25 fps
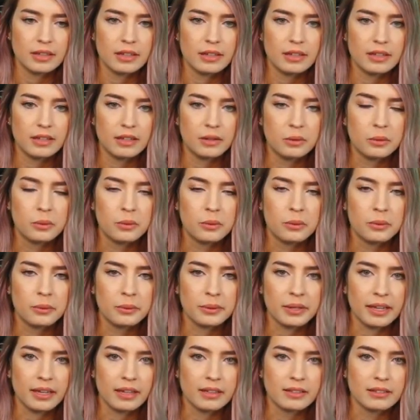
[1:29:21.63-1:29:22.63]
Oh,
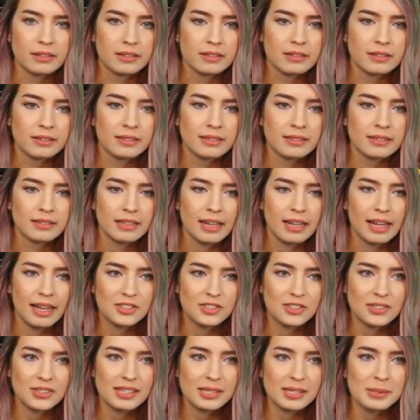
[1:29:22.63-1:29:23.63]
okay.
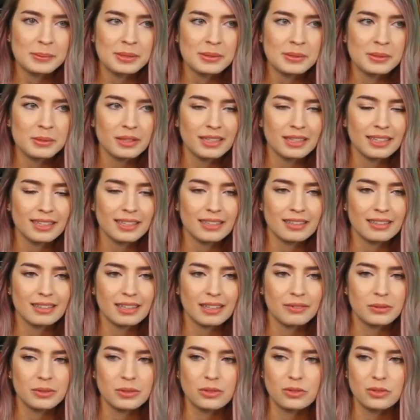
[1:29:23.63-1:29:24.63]
Just this one's only
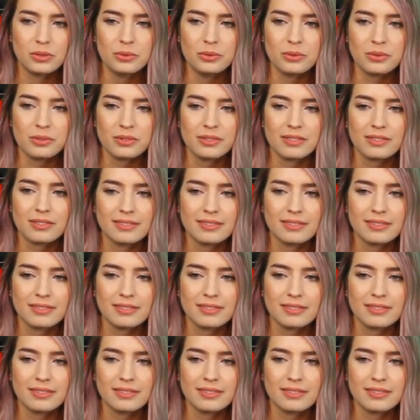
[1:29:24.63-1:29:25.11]
level 2.